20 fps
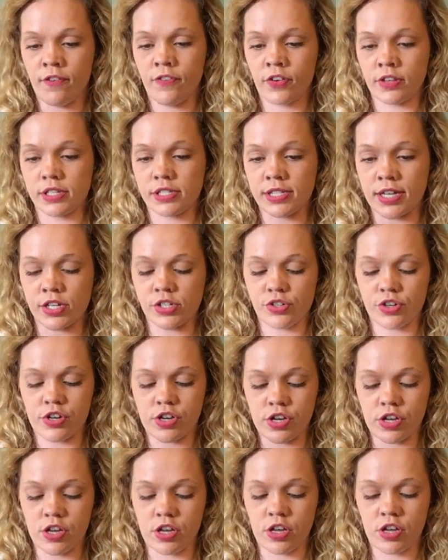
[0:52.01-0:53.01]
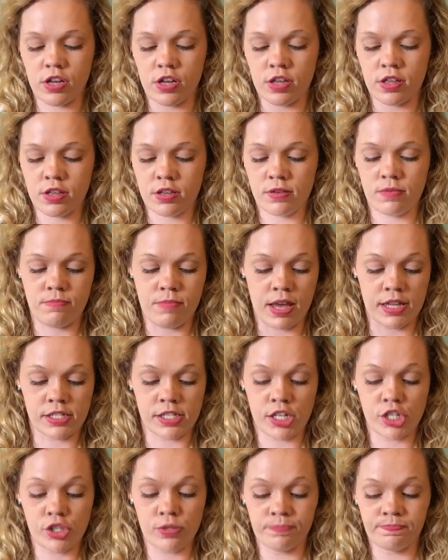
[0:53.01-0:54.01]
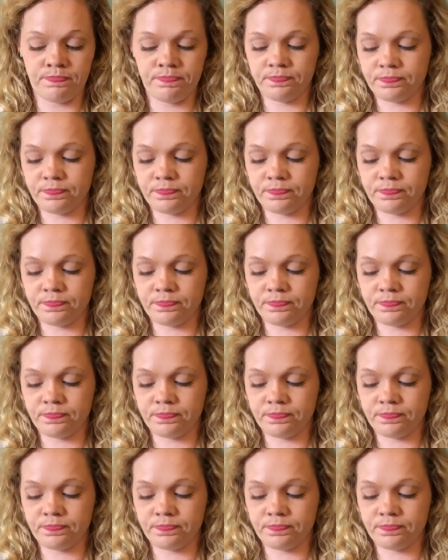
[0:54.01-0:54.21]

For the central message.